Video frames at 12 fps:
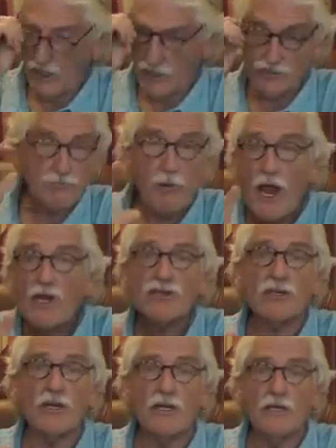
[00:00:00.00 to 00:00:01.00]

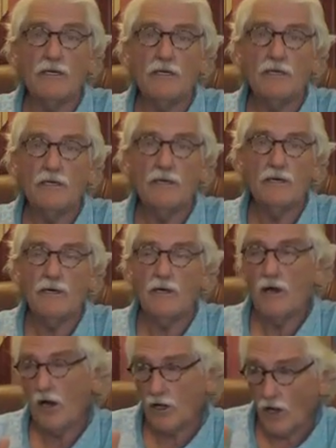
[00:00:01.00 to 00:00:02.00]
Especially
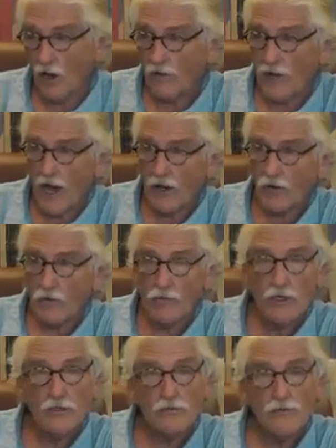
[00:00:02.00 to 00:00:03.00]
on all the
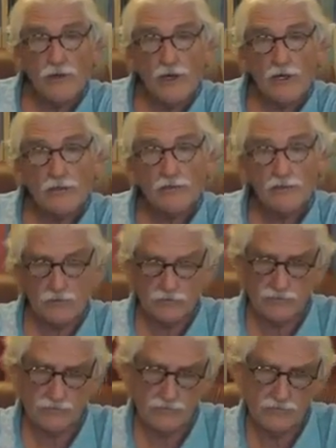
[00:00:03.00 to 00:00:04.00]
autoimmune things.
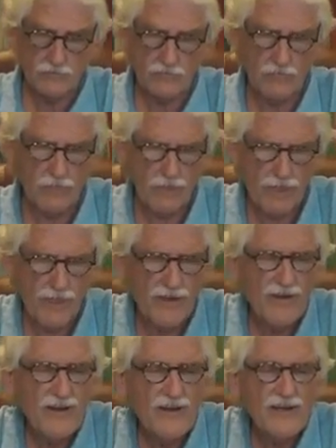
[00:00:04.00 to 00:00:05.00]

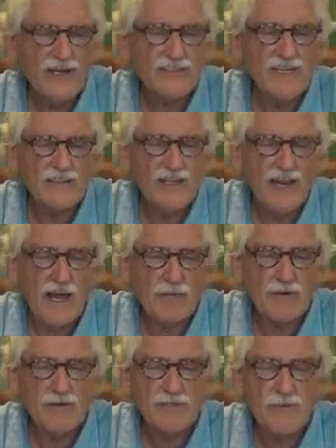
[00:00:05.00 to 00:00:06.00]
Next thing that
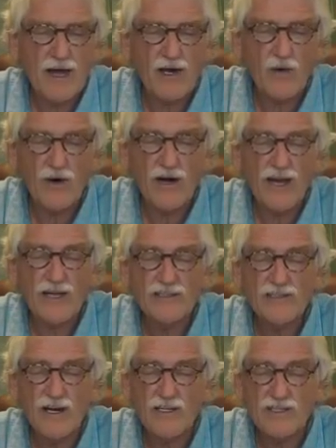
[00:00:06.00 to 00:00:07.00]
happened was my lower leg
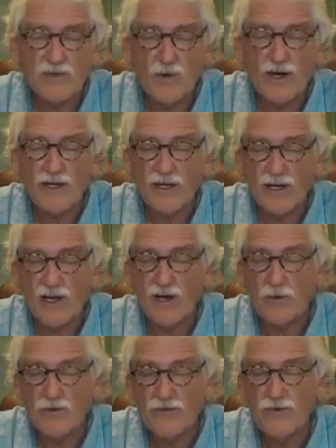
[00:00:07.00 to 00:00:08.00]
started swelling
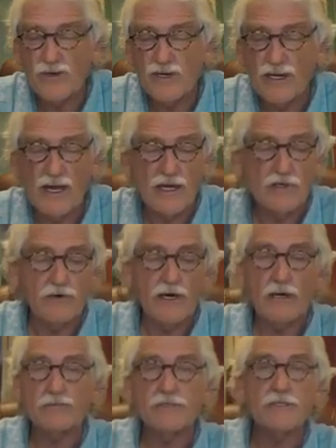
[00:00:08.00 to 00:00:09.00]
along with foot and leg
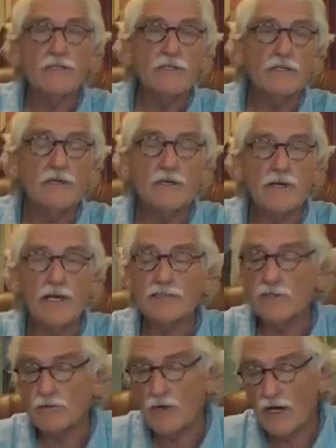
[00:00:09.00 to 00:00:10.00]
cramps. Okay,
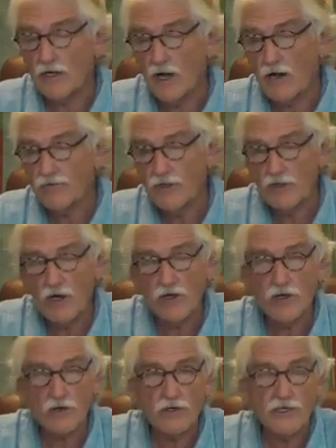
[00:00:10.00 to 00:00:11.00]
so right off you know
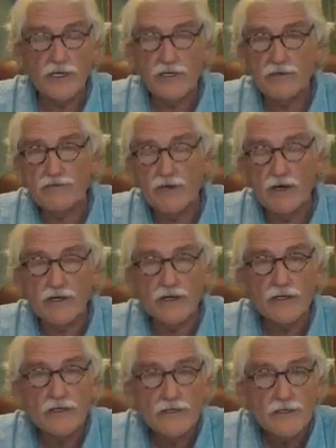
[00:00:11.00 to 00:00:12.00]
you're in kidney failure.